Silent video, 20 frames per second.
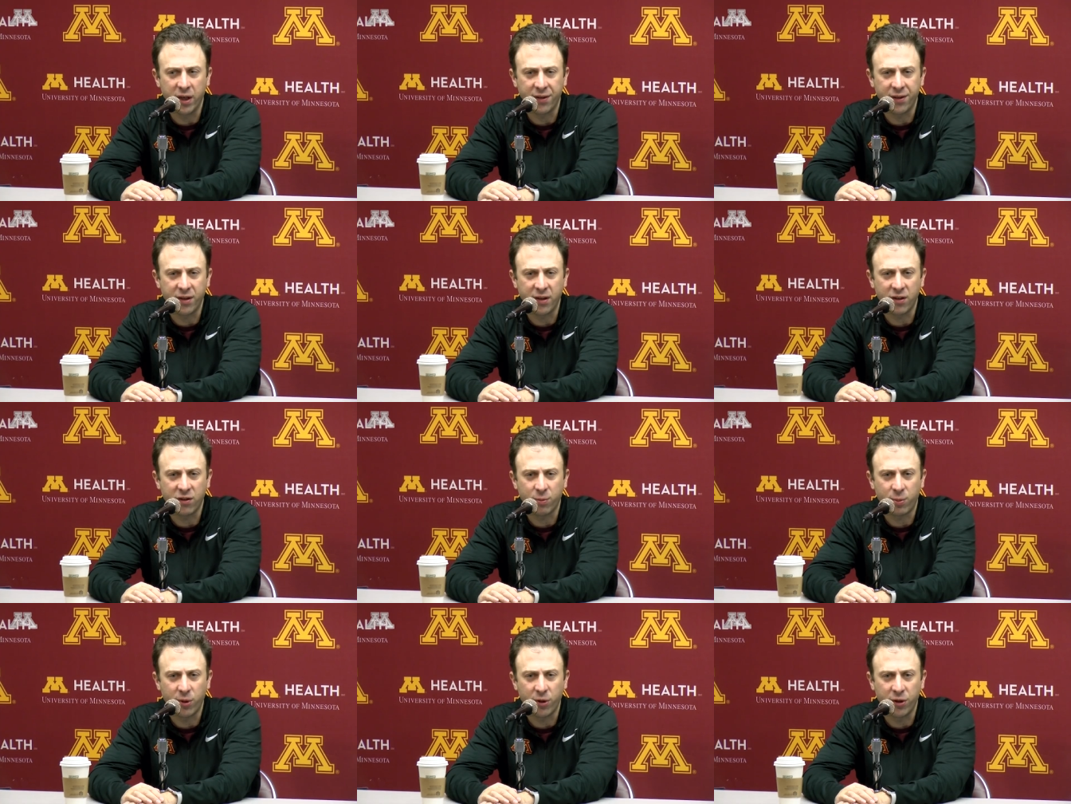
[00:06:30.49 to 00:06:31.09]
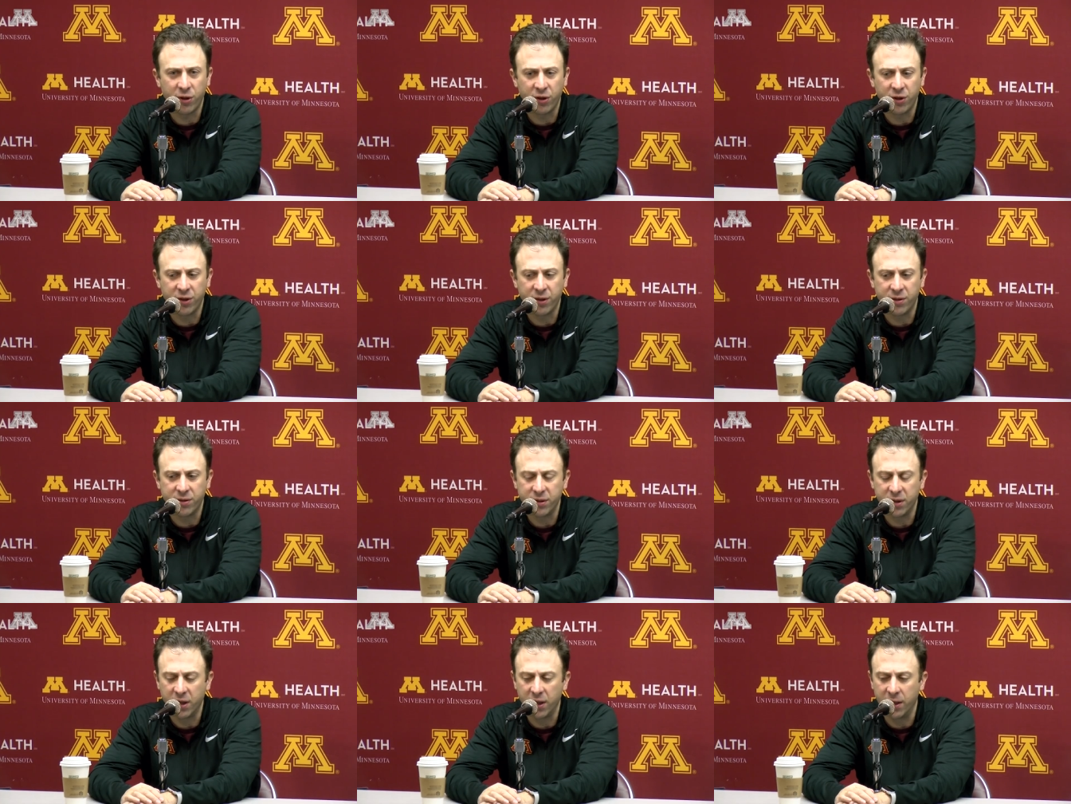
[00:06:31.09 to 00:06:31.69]
I think that's pretty good
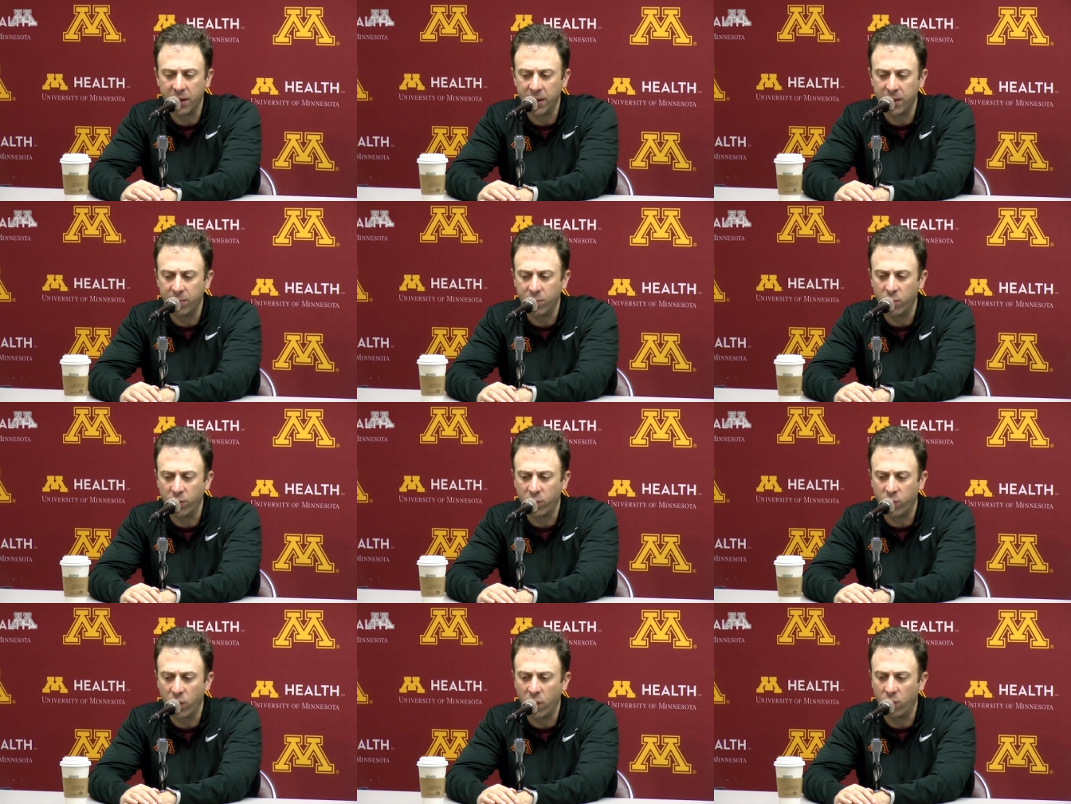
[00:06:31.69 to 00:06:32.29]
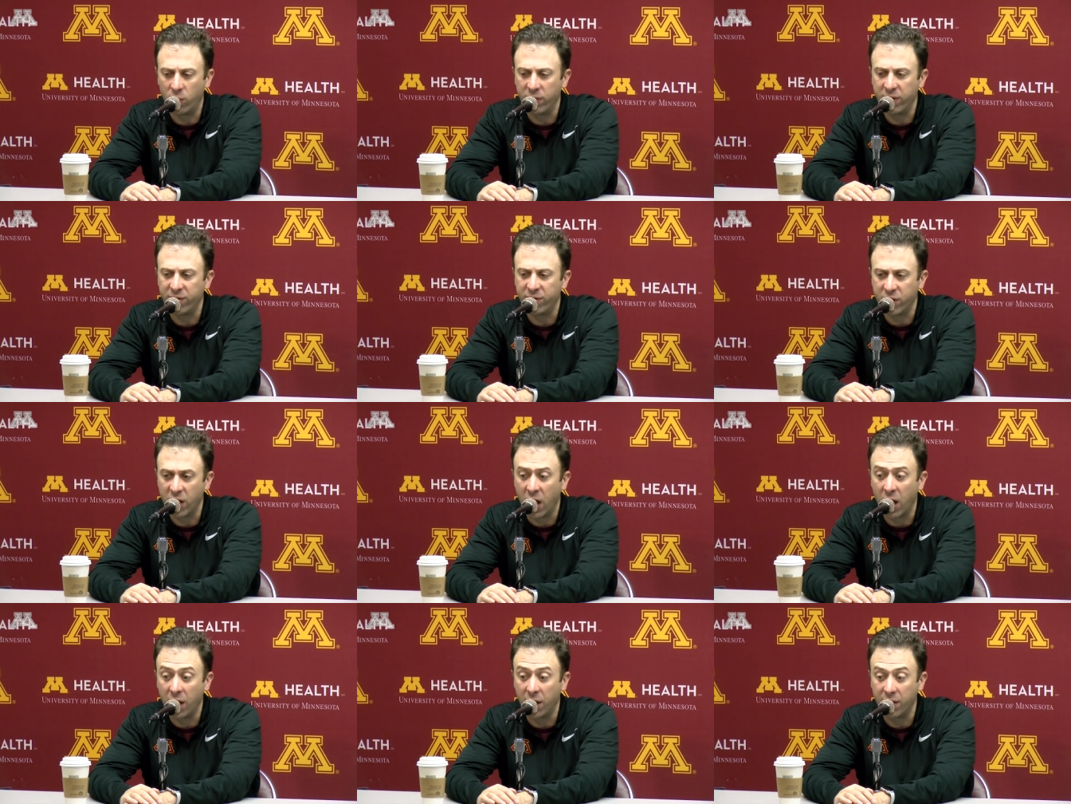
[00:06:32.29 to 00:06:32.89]
with what we've
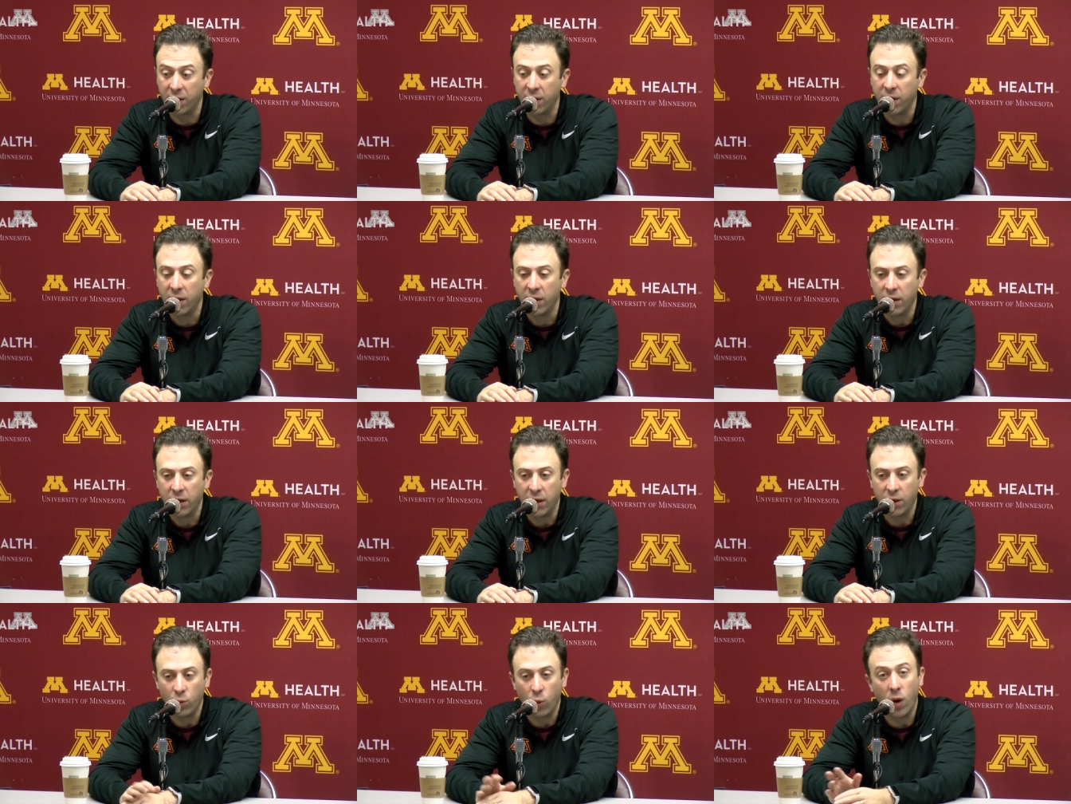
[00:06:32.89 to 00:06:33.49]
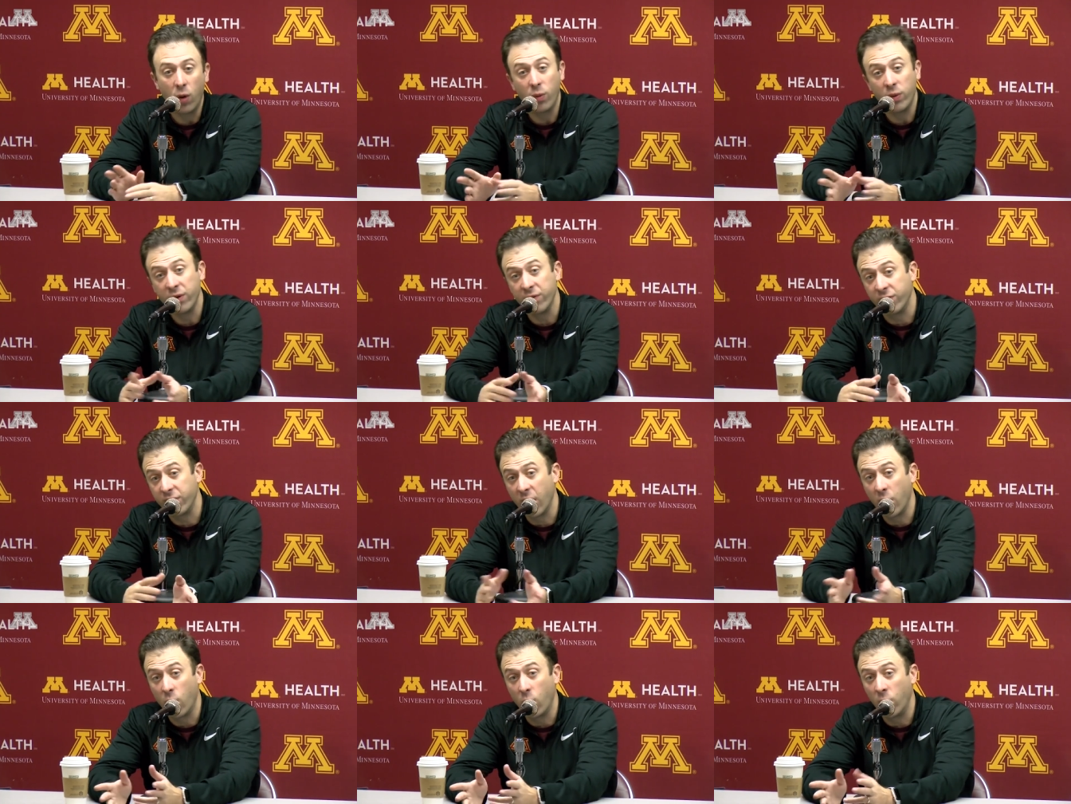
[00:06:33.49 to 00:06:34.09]
done and what
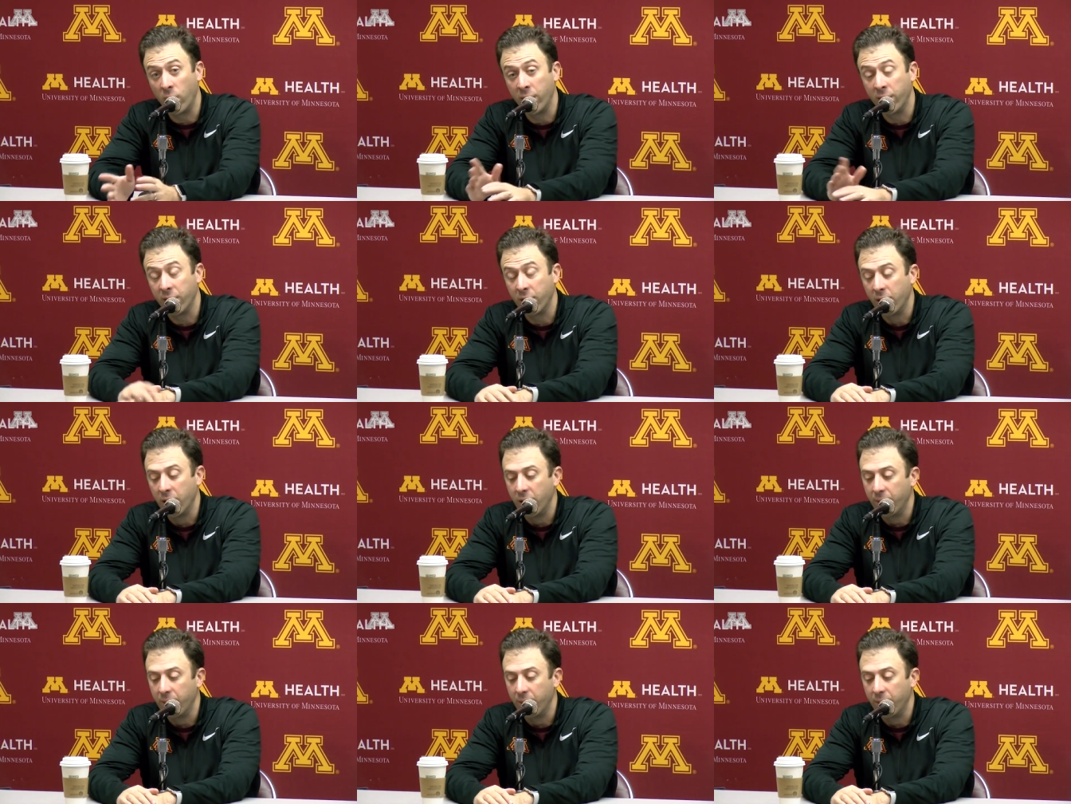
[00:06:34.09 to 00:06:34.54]
we've dealt with.